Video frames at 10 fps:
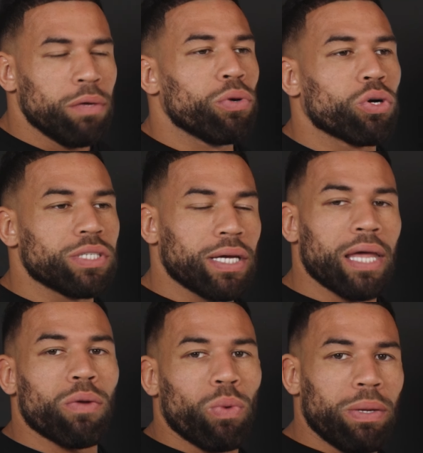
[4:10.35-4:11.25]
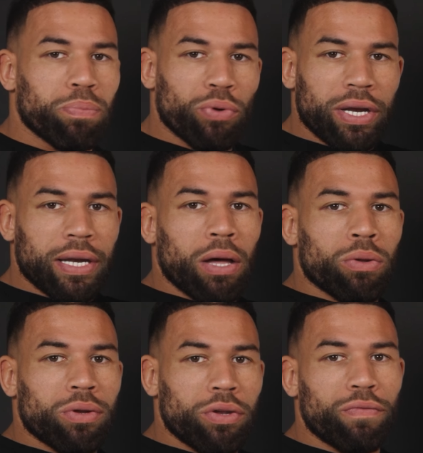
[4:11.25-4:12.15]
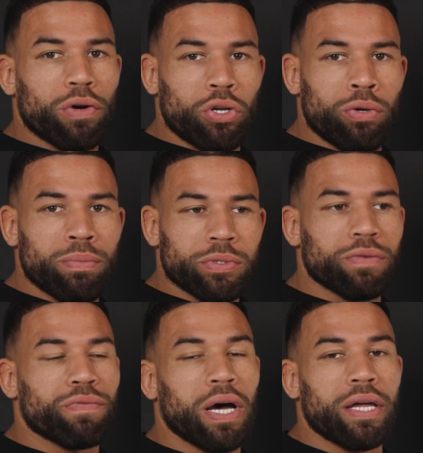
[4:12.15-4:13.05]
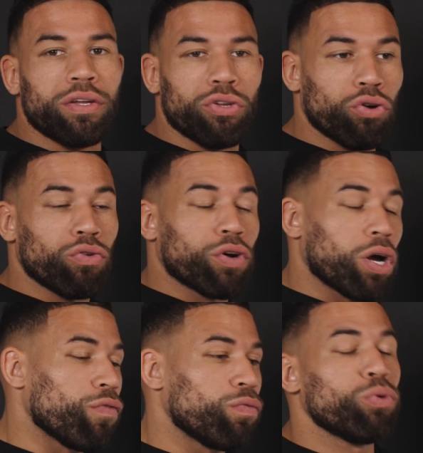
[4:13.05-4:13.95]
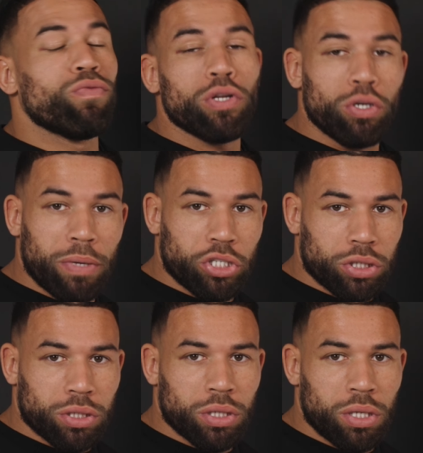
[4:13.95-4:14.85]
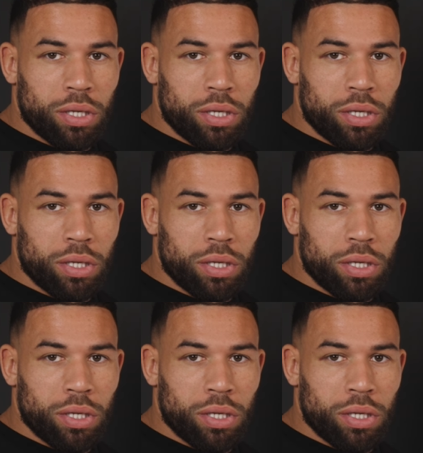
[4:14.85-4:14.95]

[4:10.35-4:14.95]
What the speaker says: Because again, we bring down the volume to find your recoverable volume measures,